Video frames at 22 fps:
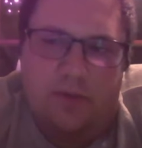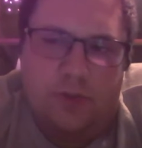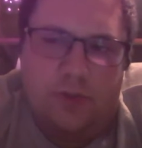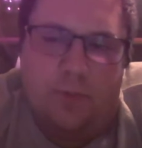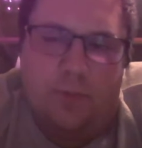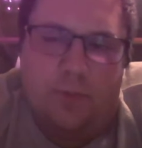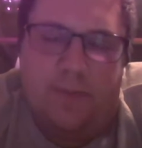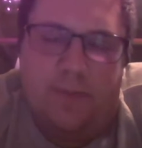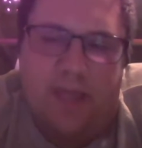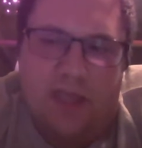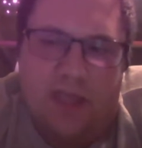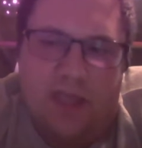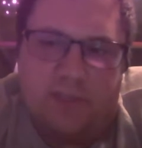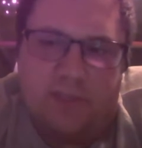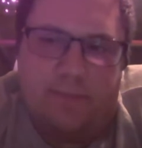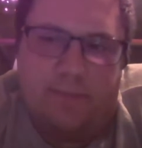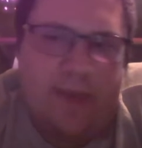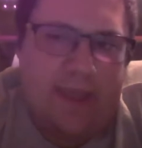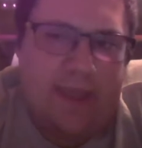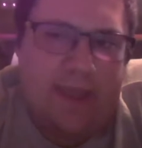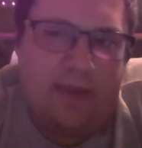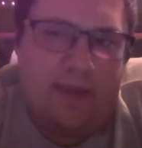UPS
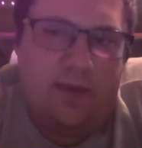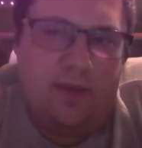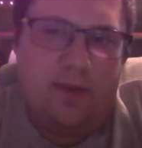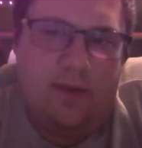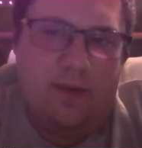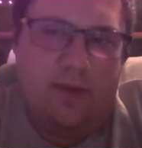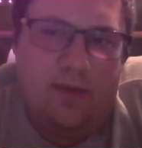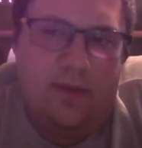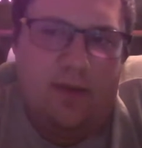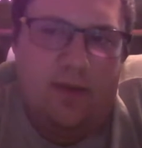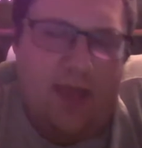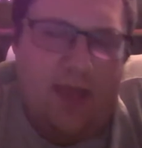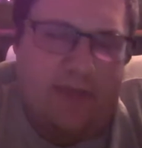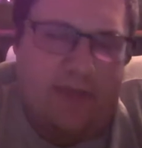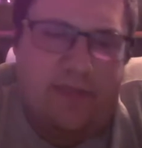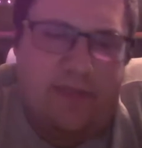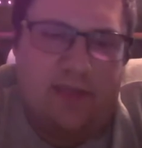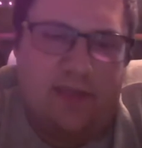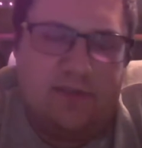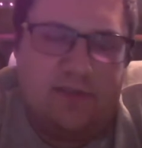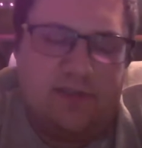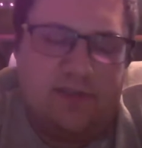bank, and
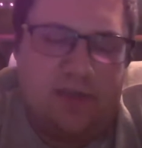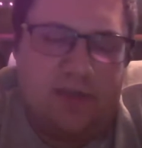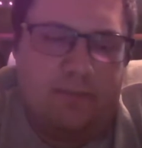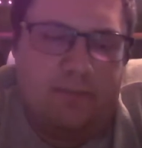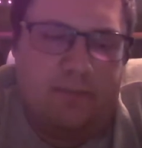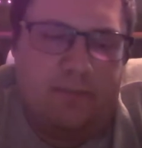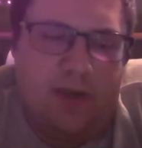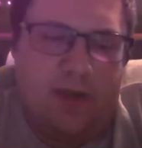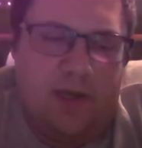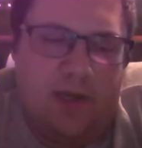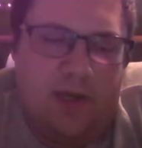then some